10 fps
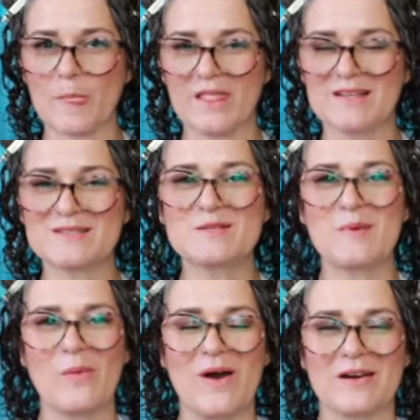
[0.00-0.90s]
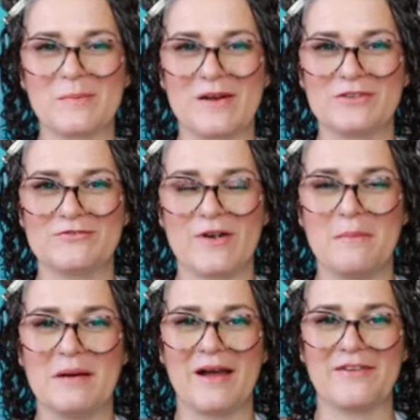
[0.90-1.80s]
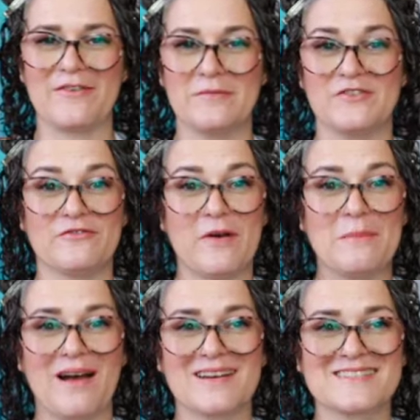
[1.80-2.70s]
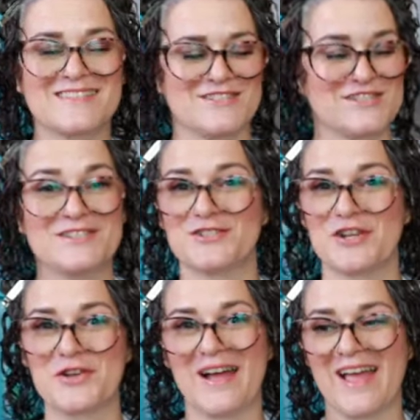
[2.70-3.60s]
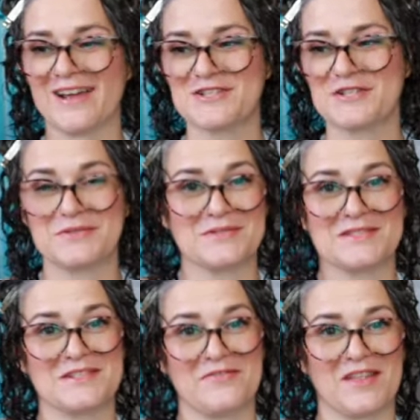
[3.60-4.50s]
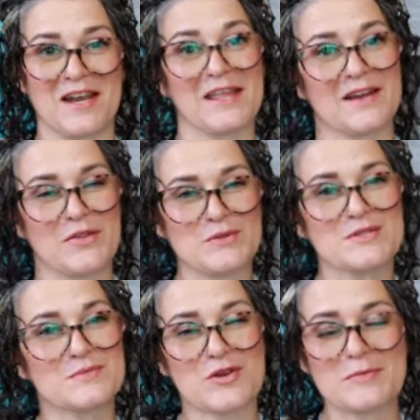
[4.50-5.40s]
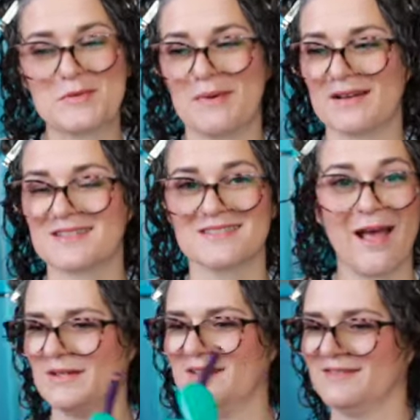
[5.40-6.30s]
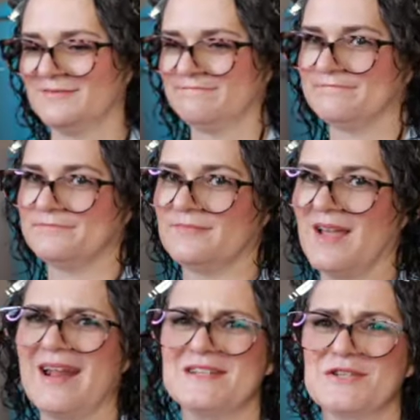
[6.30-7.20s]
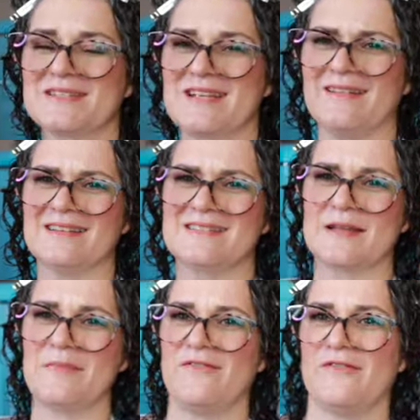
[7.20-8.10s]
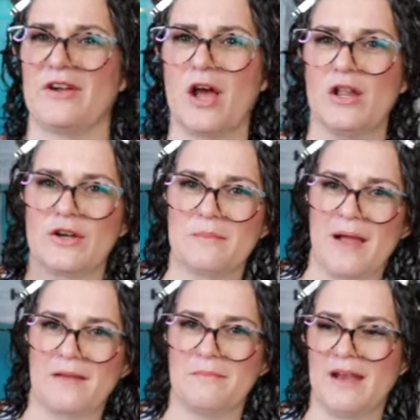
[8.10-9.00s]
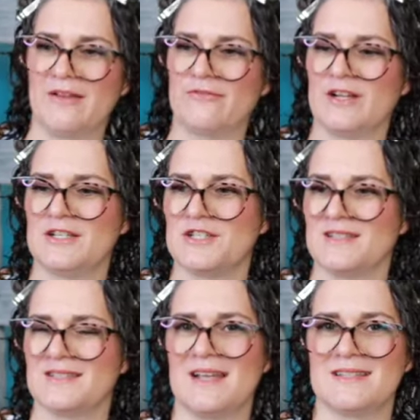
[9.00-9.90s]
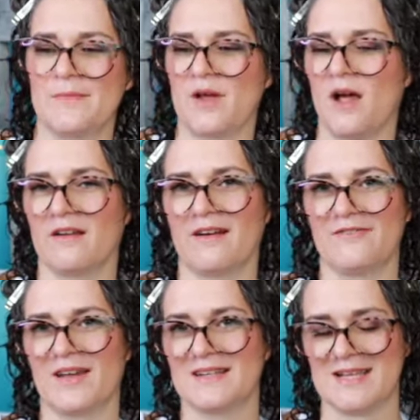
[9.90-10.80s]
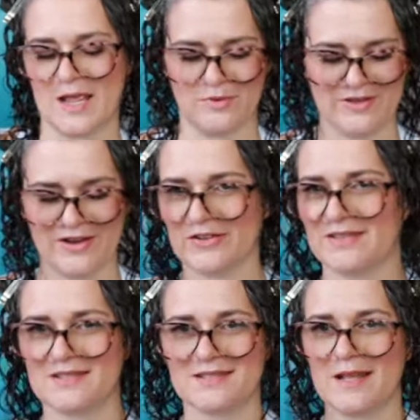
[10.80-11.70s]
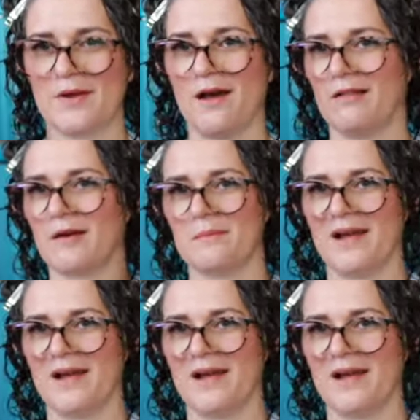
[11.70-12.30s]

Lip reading: This is my water bottle from my FabFitFun box, just to show you I actually use the stuff that I get in those subscription boxes. And as you can tell, it's like my favorite color. My mini fridge is that same color. I've got a table here that's the same color.